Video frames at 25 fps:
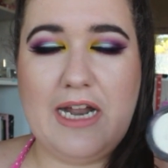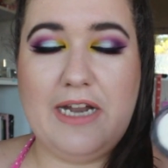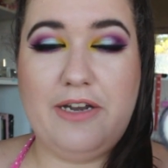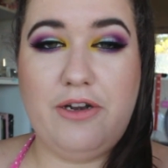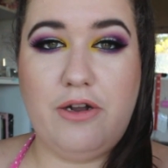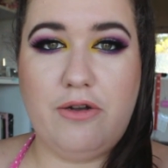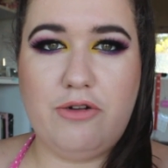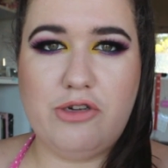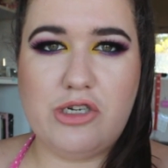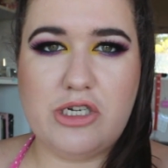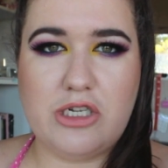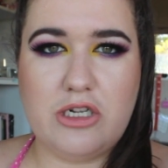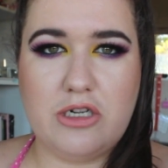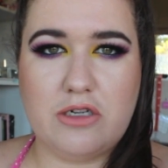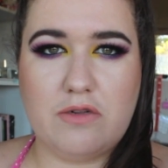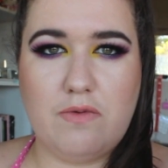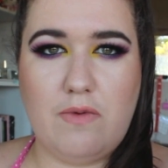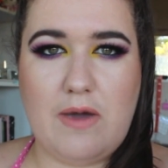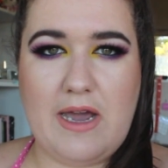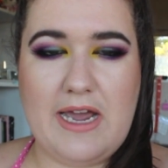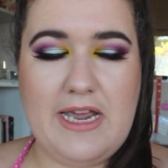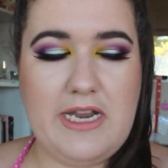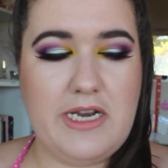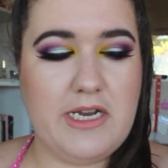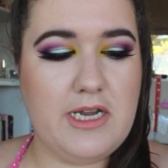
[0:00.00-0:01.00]
I know it just looks
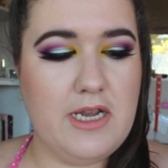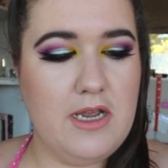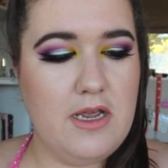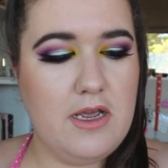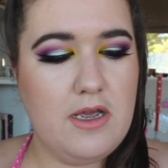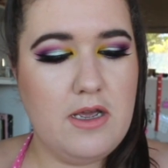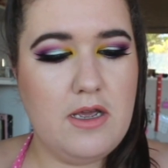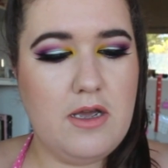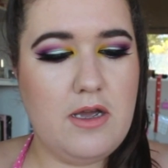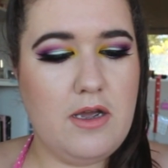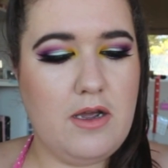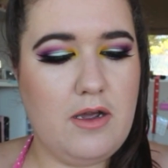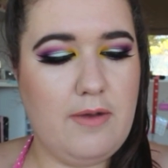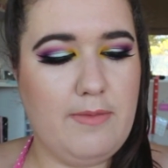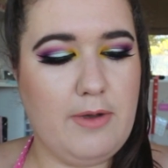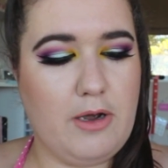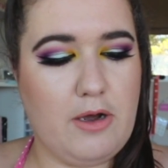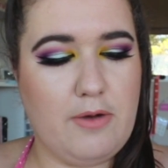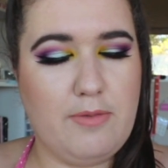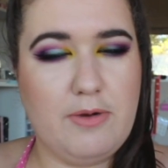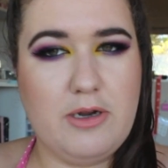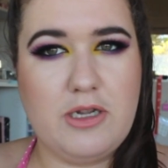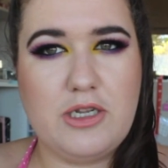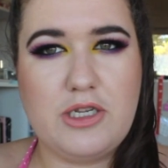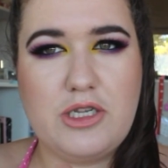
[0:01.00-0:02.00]
white, oh my
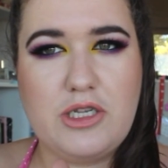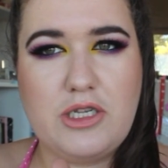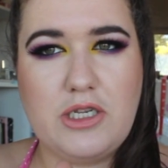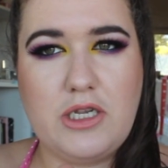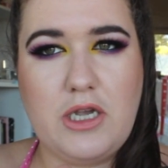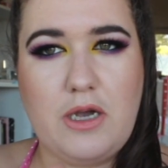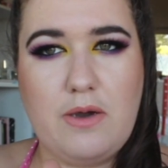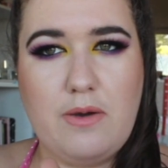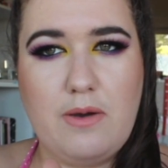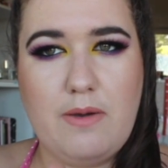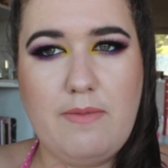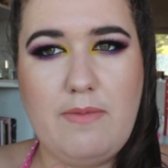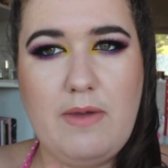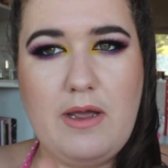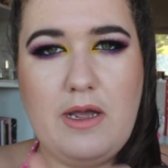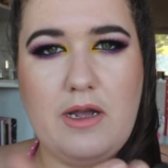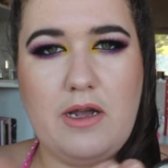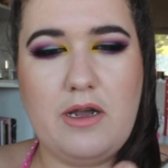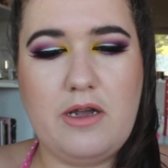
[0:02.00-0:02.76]
god, but it's so